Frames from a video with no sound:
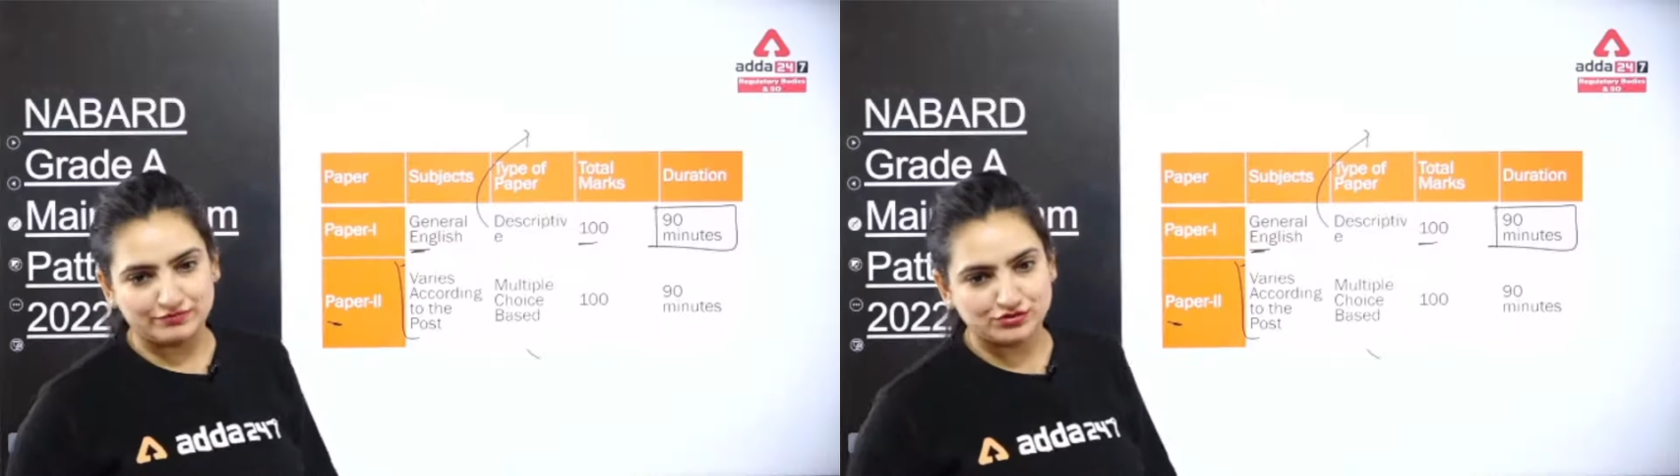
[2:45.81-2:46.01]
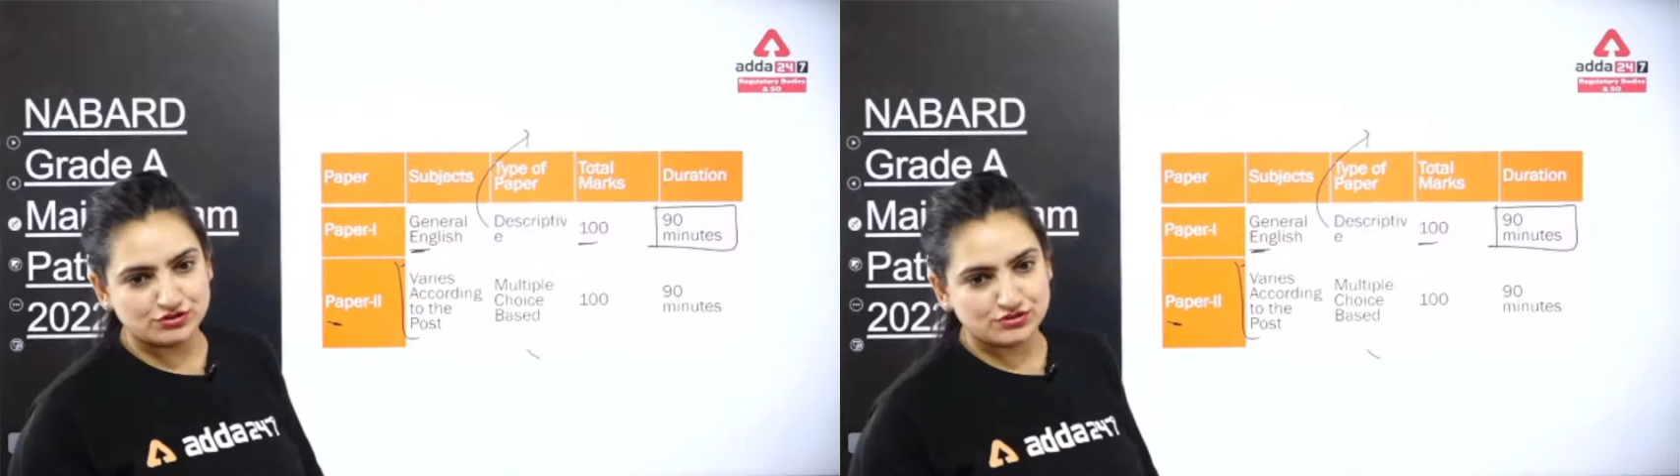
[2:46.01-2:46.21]

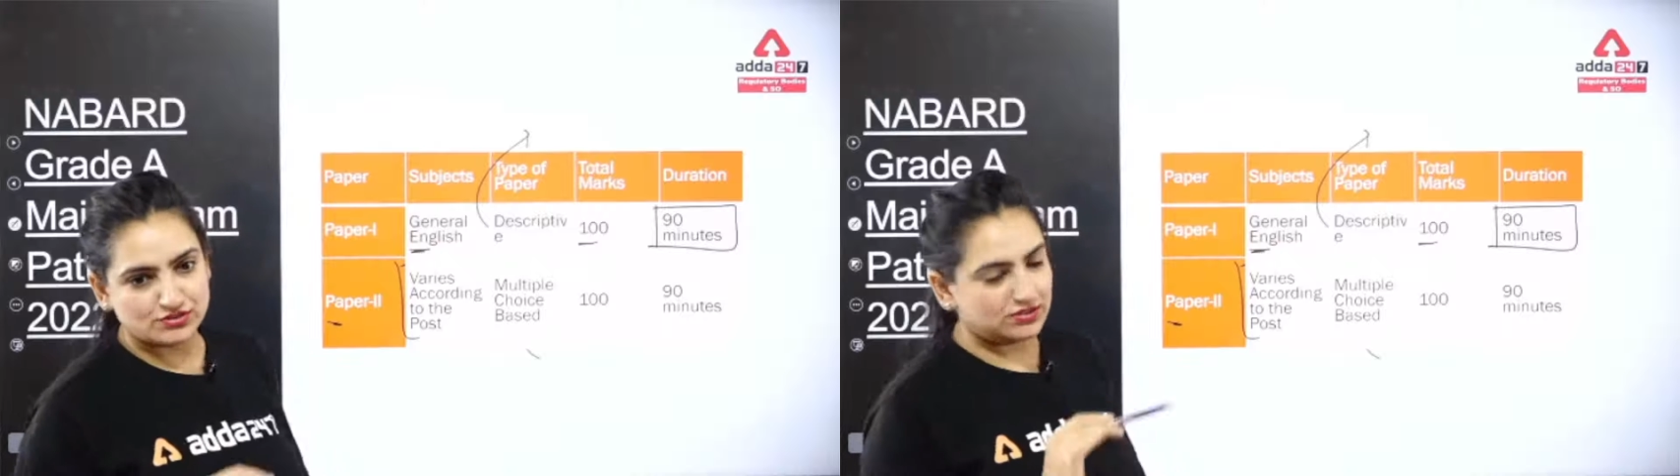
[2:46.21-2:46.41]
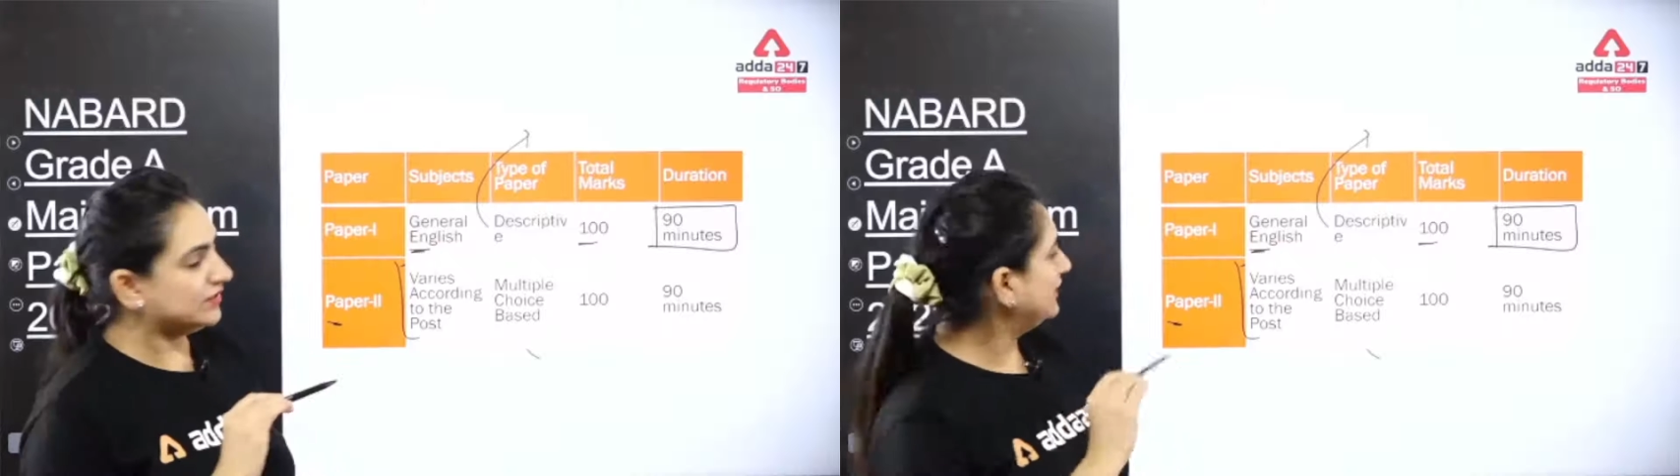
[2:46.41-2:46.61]
which is
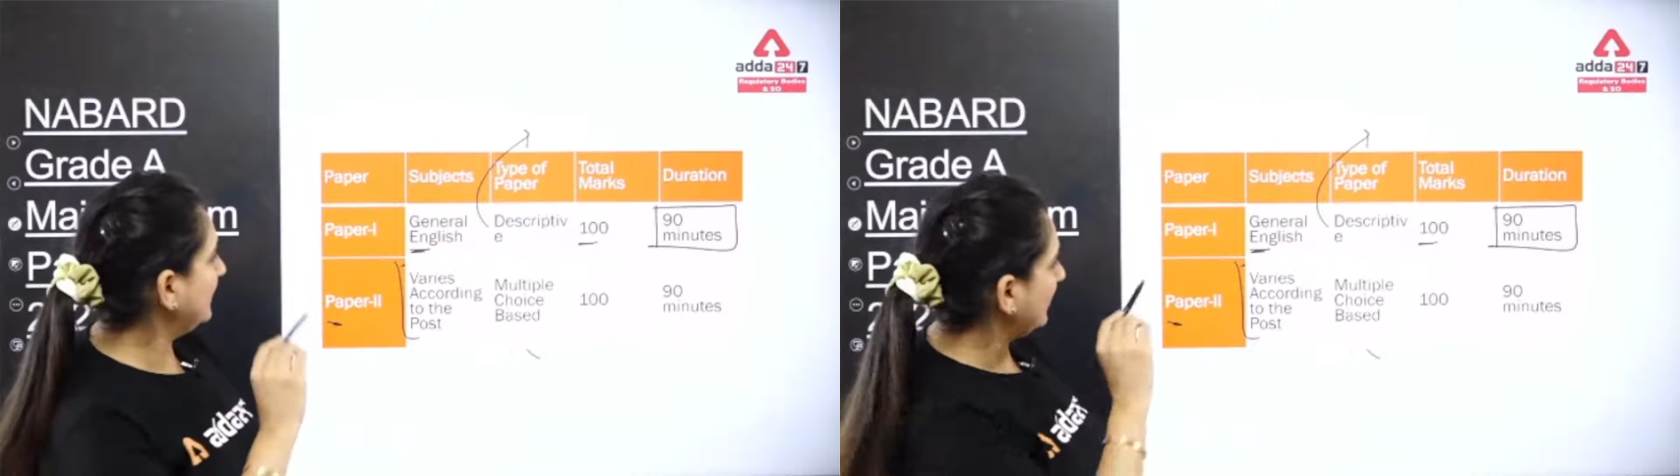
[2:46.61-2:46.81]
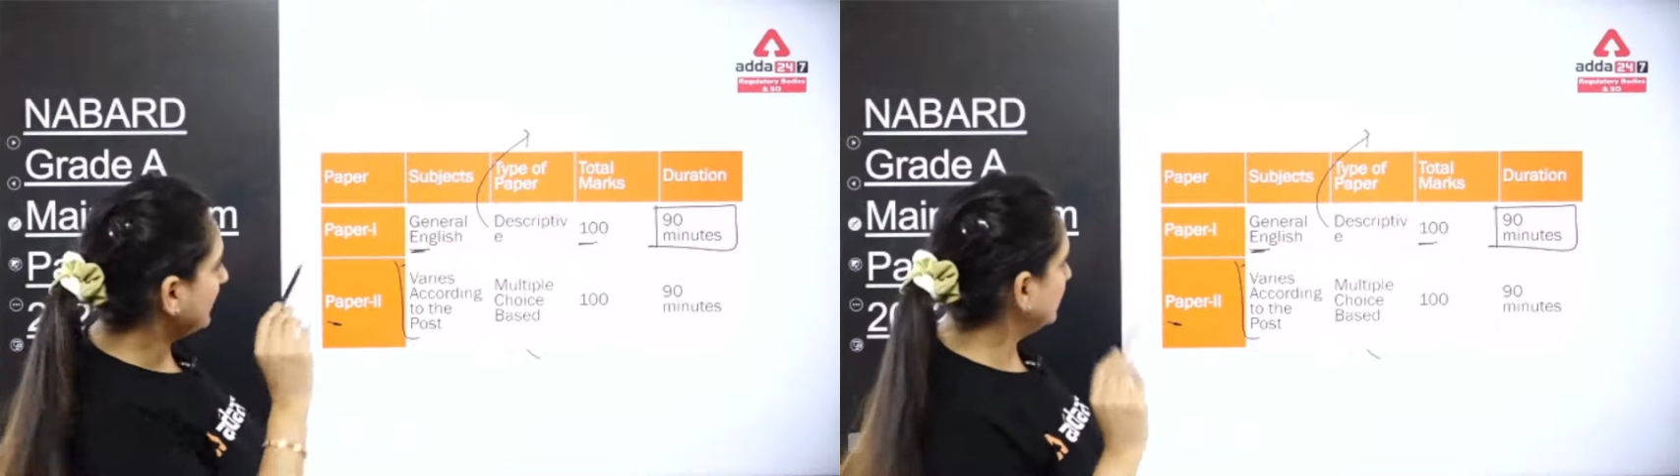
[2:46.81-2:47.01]

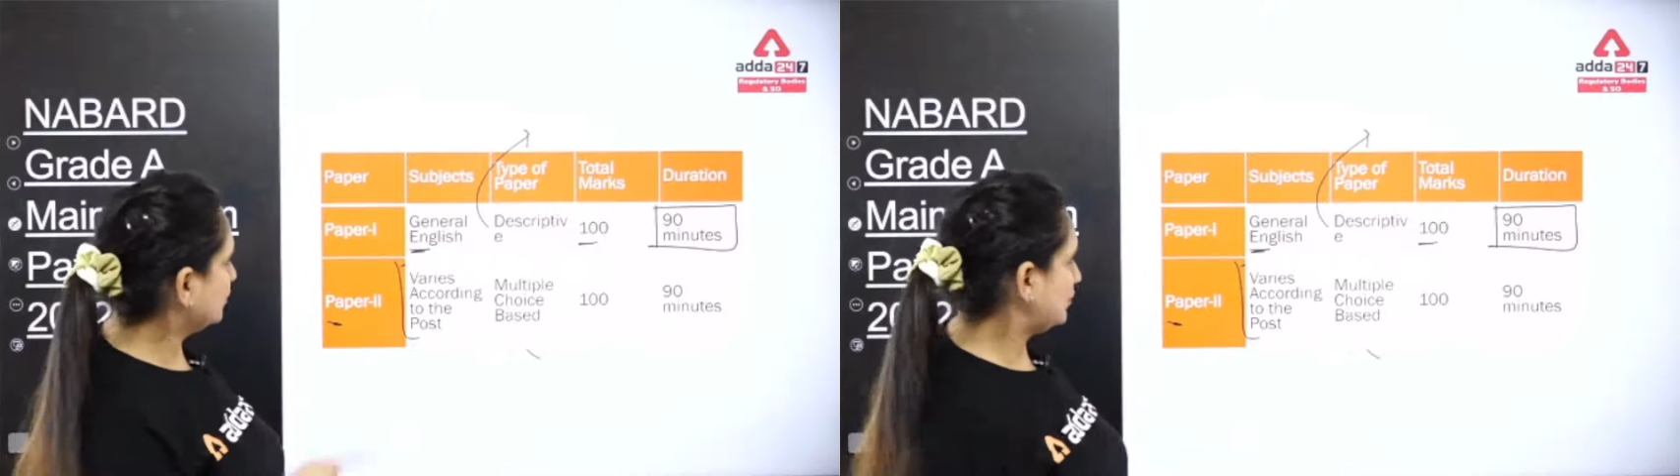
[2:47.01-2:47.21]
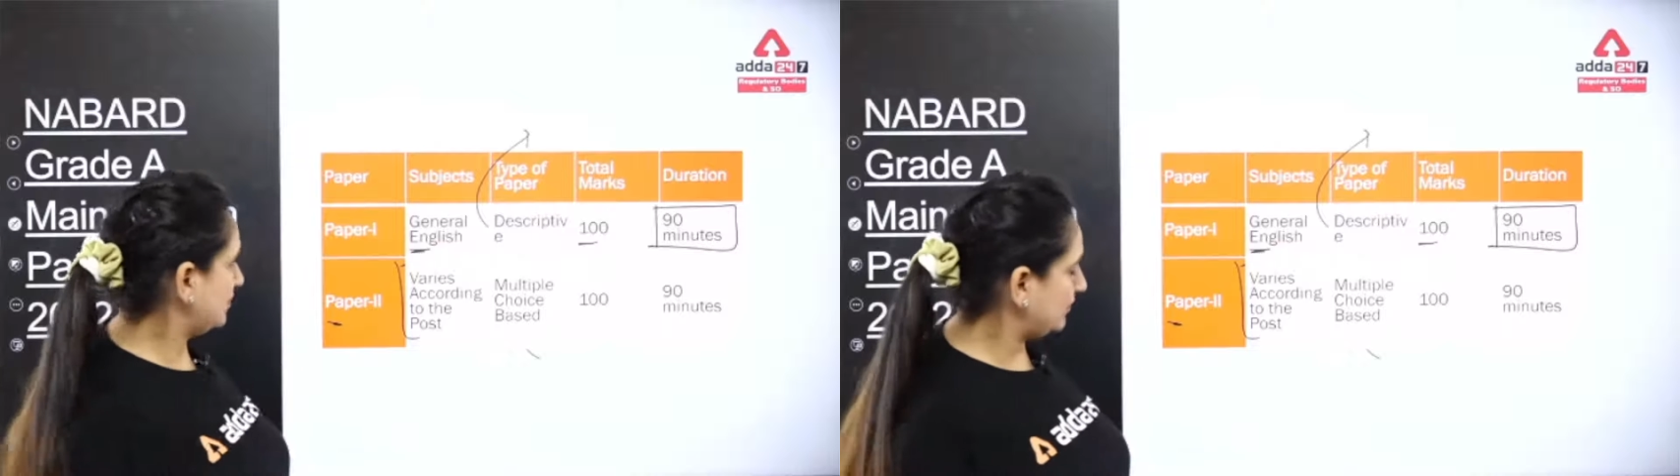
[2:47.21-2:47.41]

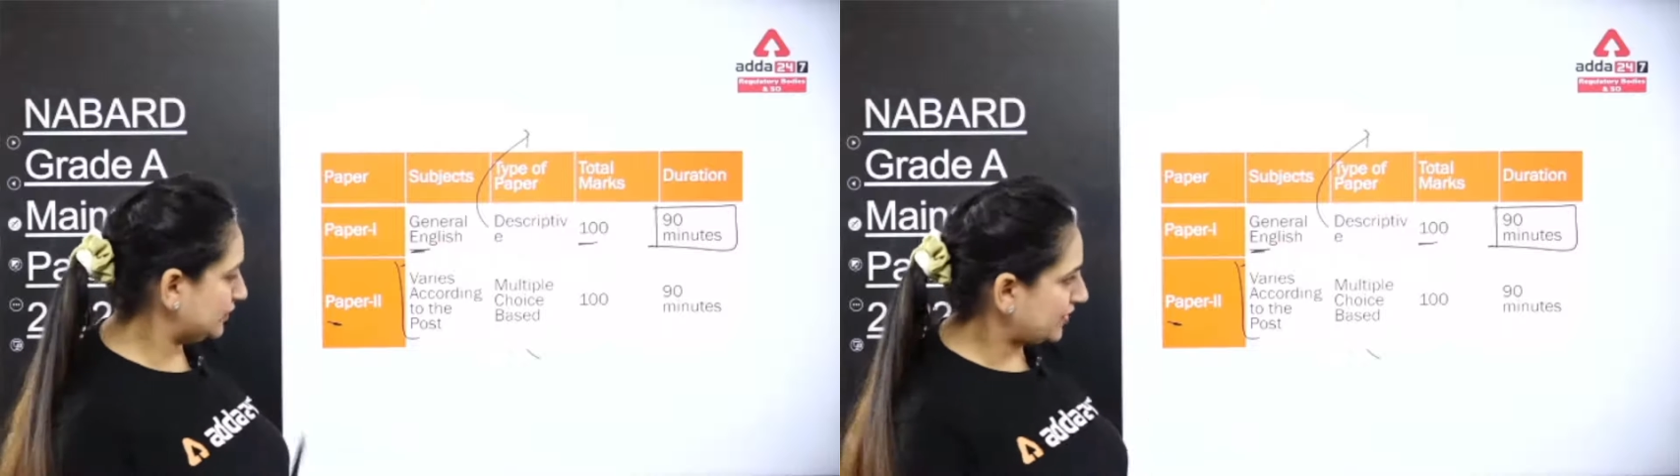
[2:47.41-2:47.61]
the